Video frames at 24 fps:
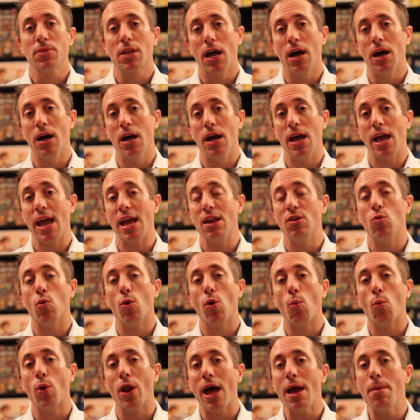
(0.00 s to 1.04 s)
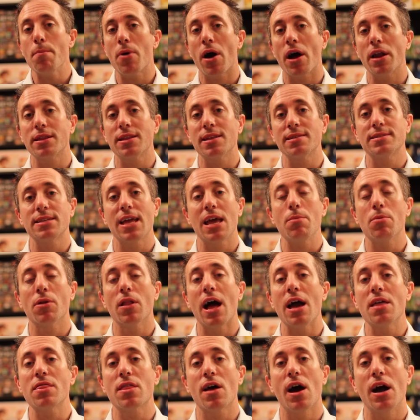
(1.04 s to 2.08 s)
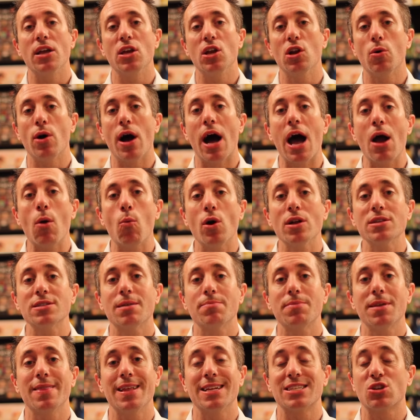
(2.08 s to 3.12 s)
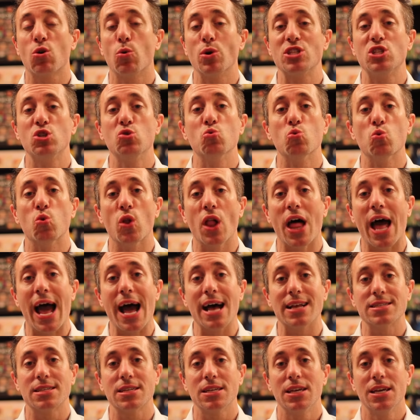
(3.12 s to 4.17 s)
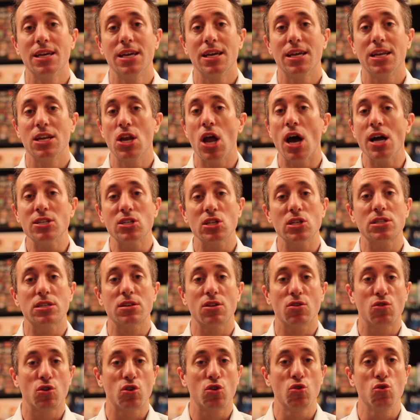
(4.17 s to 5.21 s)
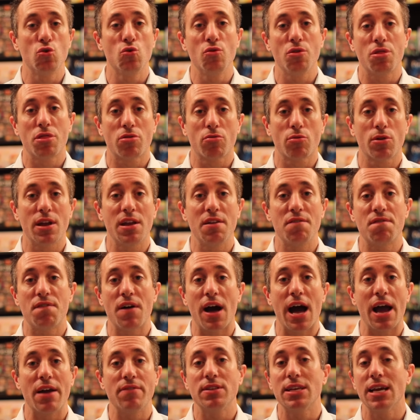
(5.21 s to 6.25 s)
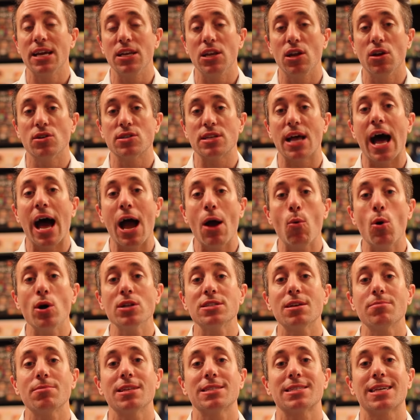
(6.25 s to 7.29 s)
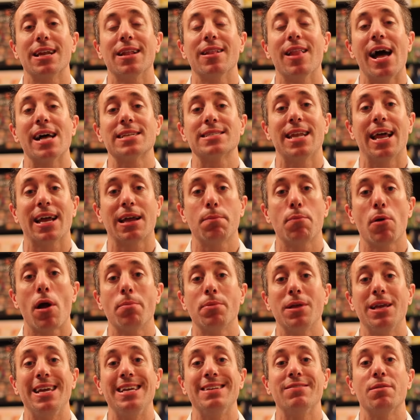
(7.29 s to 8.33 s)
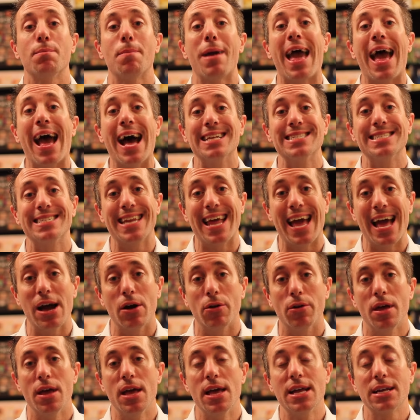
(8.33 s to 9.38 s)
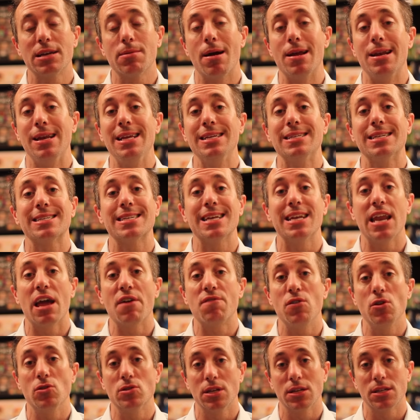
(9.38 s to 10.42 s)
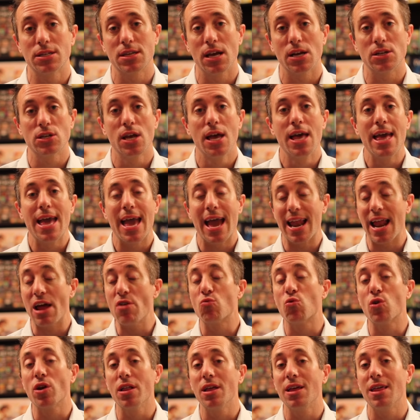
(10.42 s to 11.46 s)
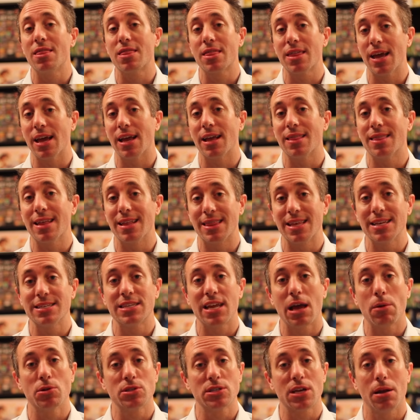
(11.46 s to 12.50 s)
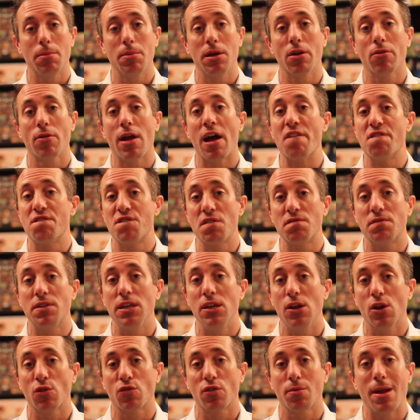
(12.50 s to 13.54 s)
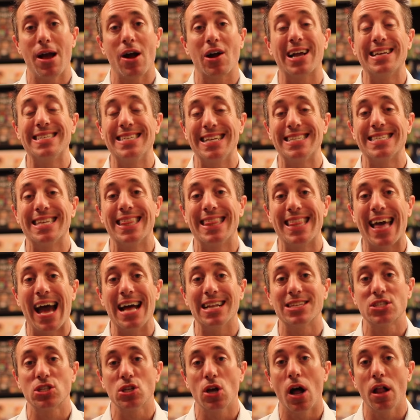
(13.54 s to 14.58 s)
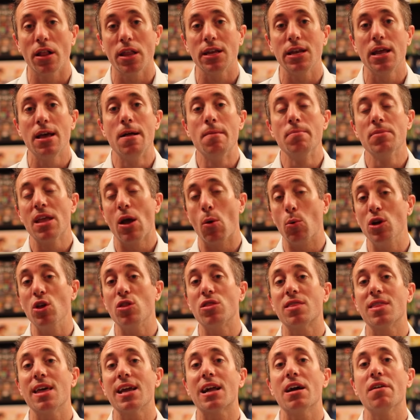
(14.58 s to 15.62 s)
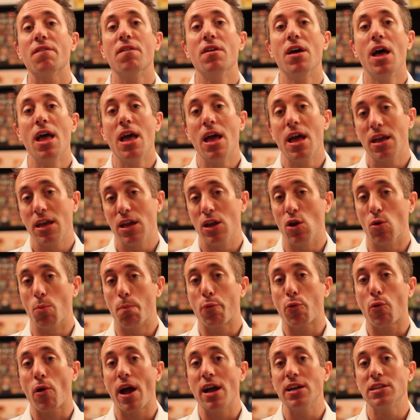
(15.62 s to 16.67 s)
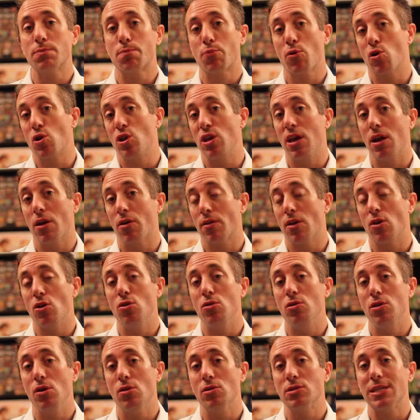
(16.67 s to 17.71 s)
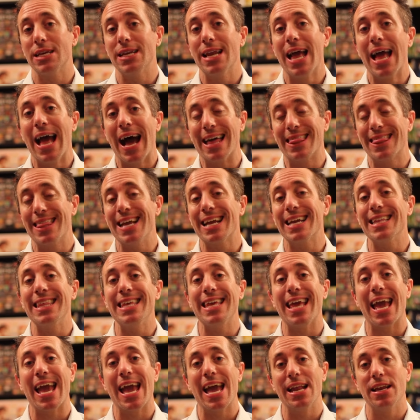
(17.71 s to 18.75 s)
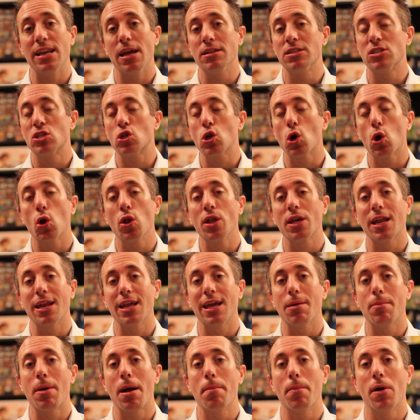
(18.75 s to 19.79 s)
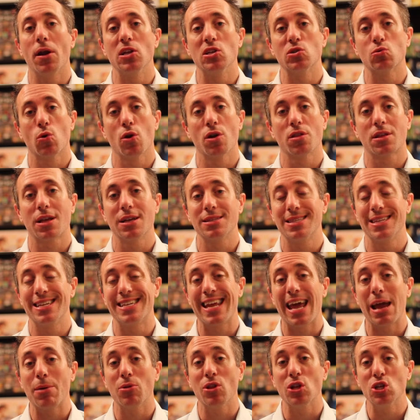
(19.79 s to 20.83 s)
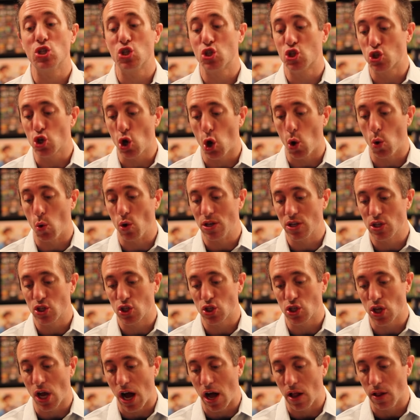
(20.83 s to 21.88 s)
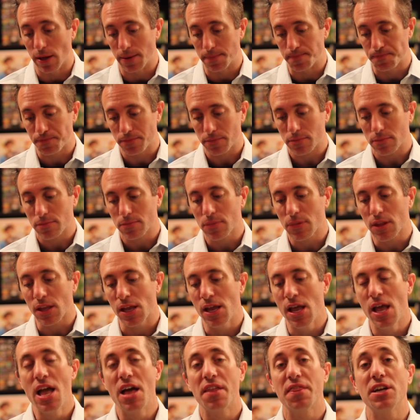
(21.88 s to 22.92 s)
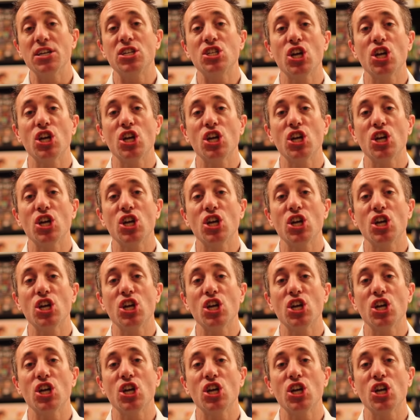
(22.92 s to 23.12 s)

And when I bought this table, I thought, you know what? I want something that's going to last. Not just 2, 3, 5, 10 years. I want something that's gonna last that I could probably even pass down to my nieces and nephews and such. And I really think that this table is gonna be around 50 years from now because it's that solid. And when you think of, you know, price per year that you use it, I think in the end, it's totally gonna get my money's worth because the table is so solid. The